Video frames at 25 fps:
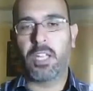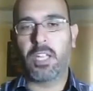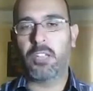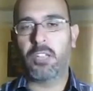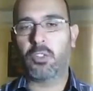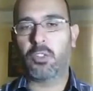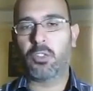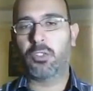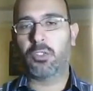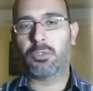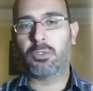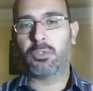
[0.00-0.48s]

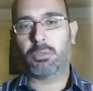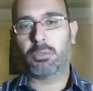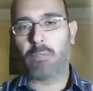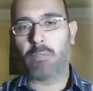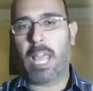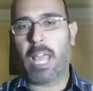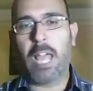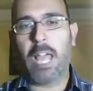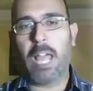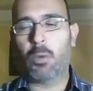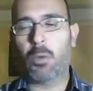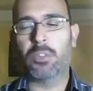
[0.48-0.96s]
saying just
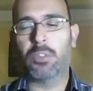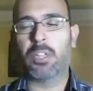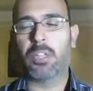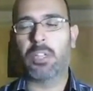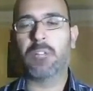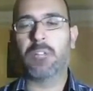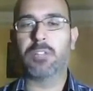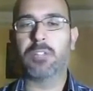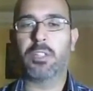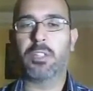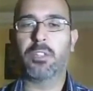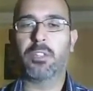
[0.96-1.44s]
hours
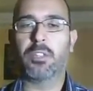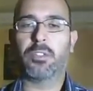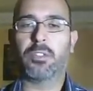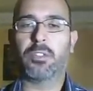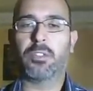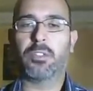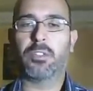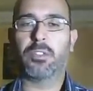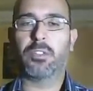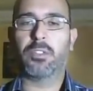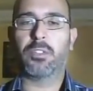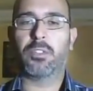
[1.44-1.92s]
after
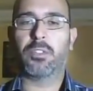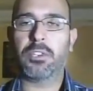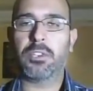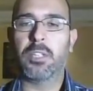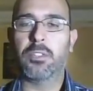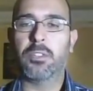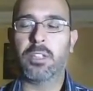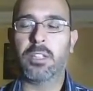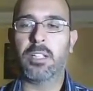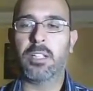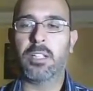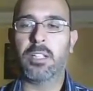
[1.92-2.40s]
this latest
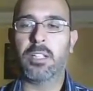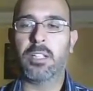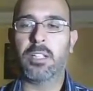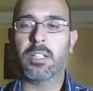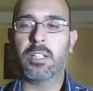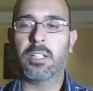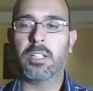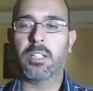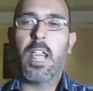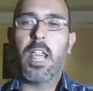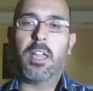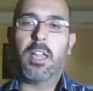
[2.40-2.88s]
incident
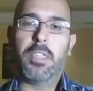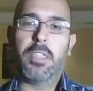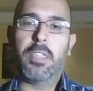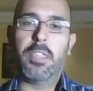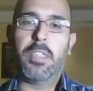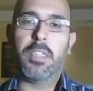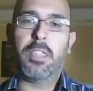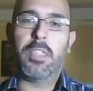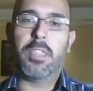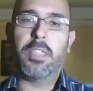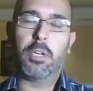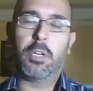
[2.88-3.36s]

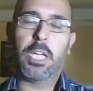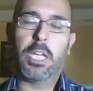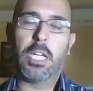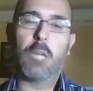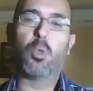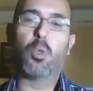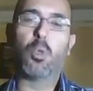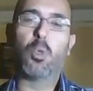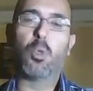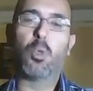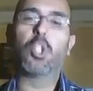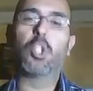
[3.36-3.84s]
that
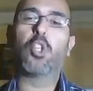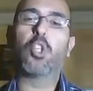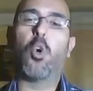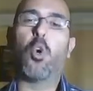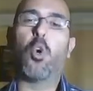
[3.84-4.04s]
Turkey would